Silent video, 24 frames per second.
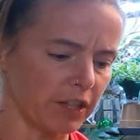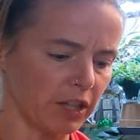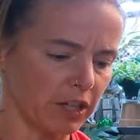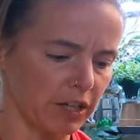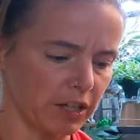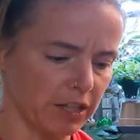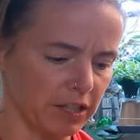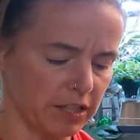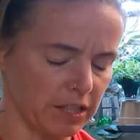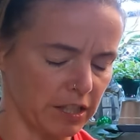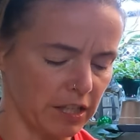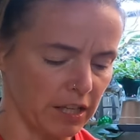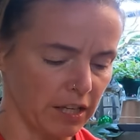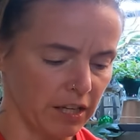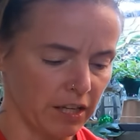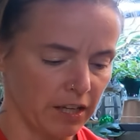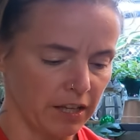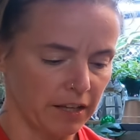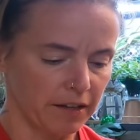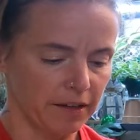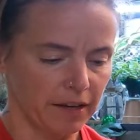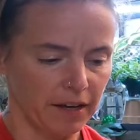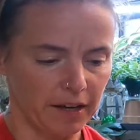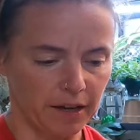looks
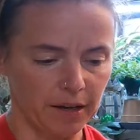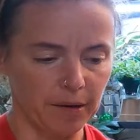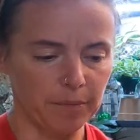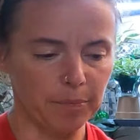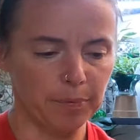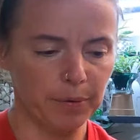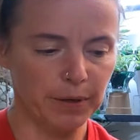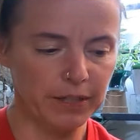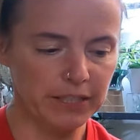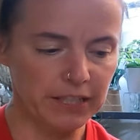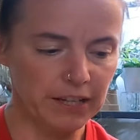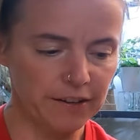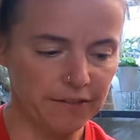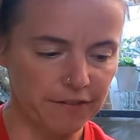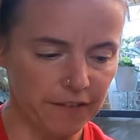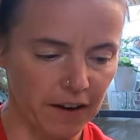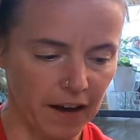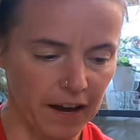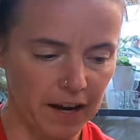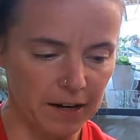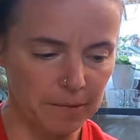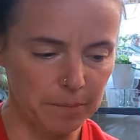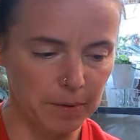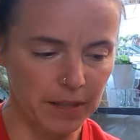pretty
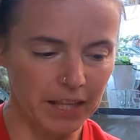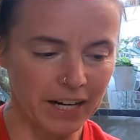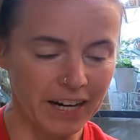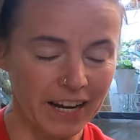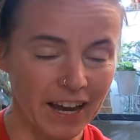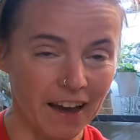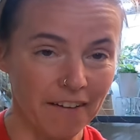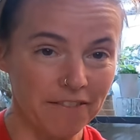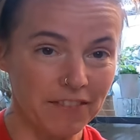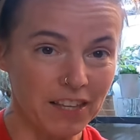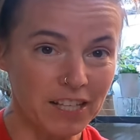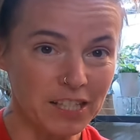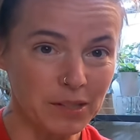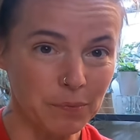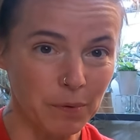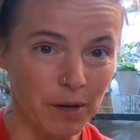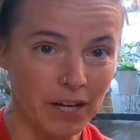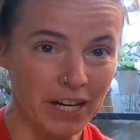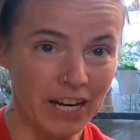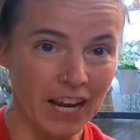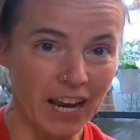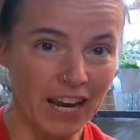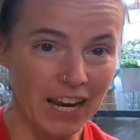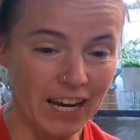fine, but then I have this
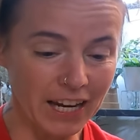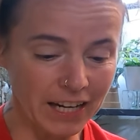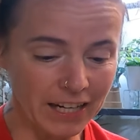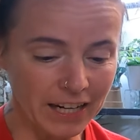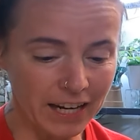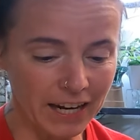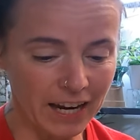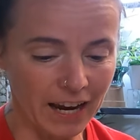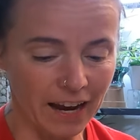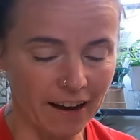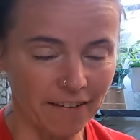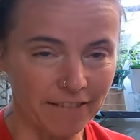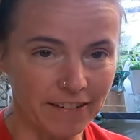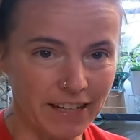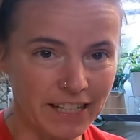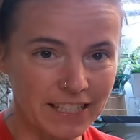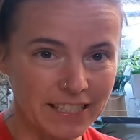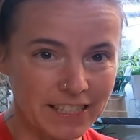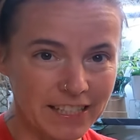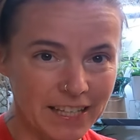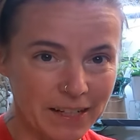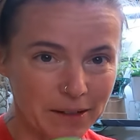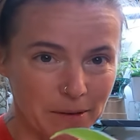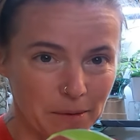one and I have
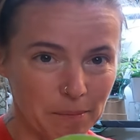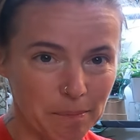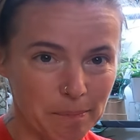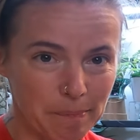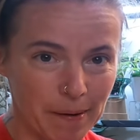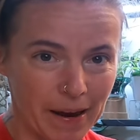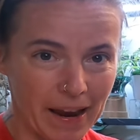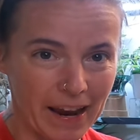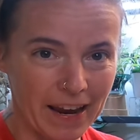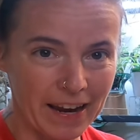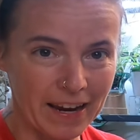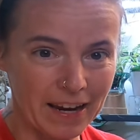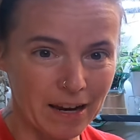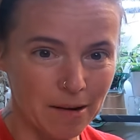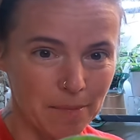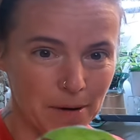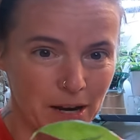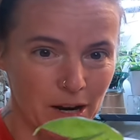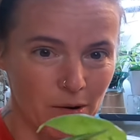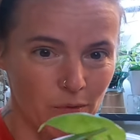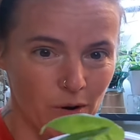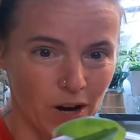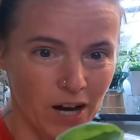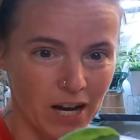this little
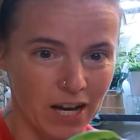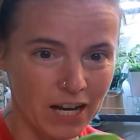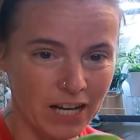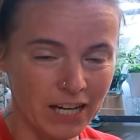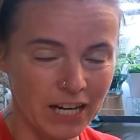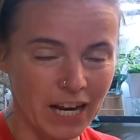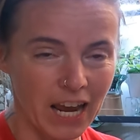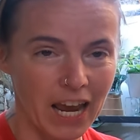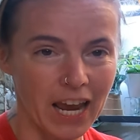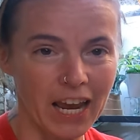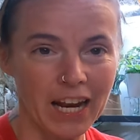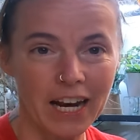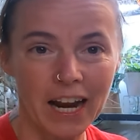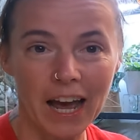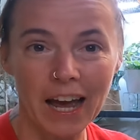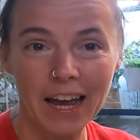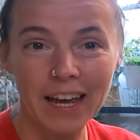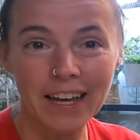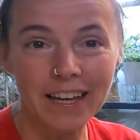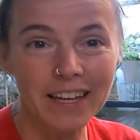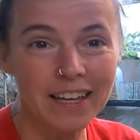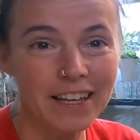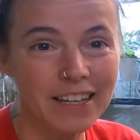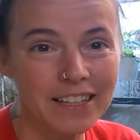baby one, and
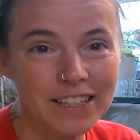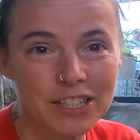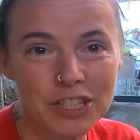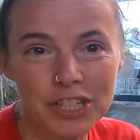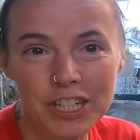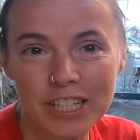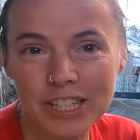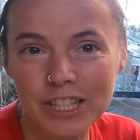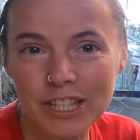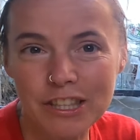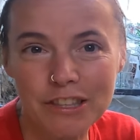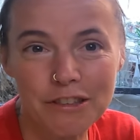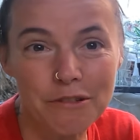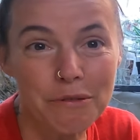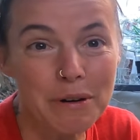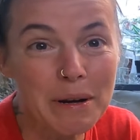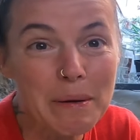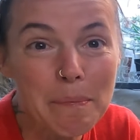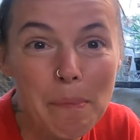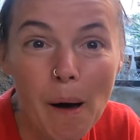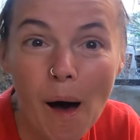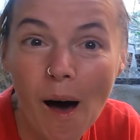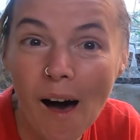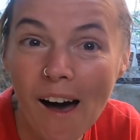it's just
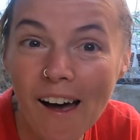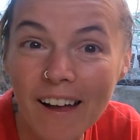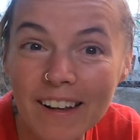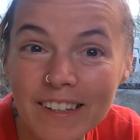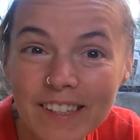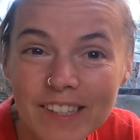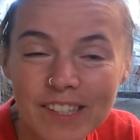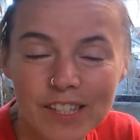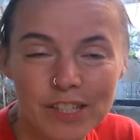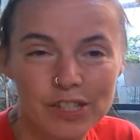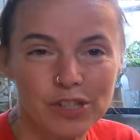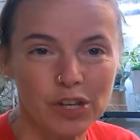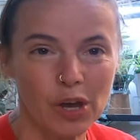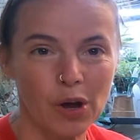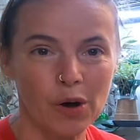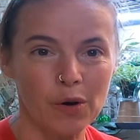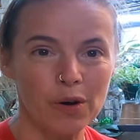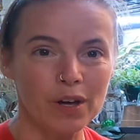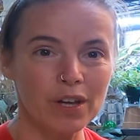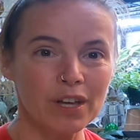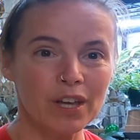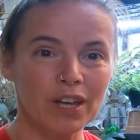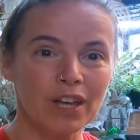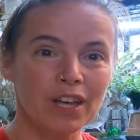three pots.
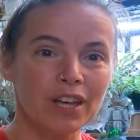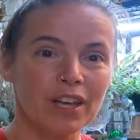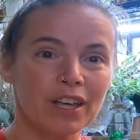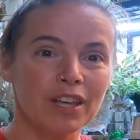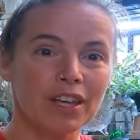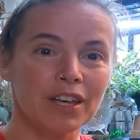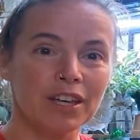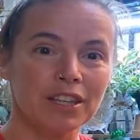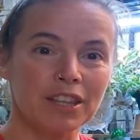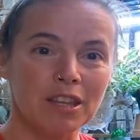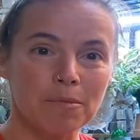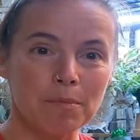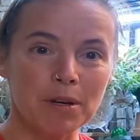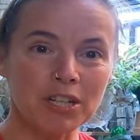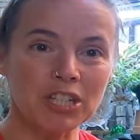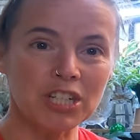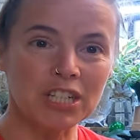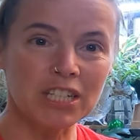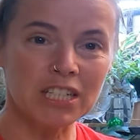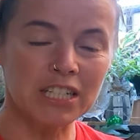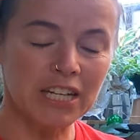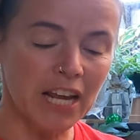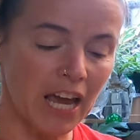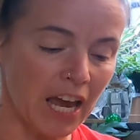So the
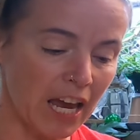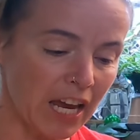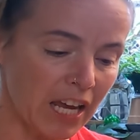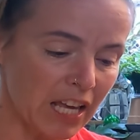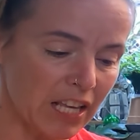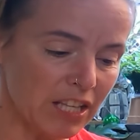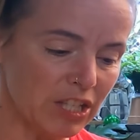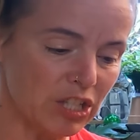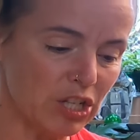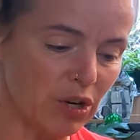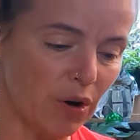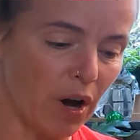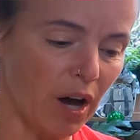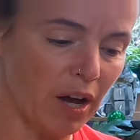mission today is to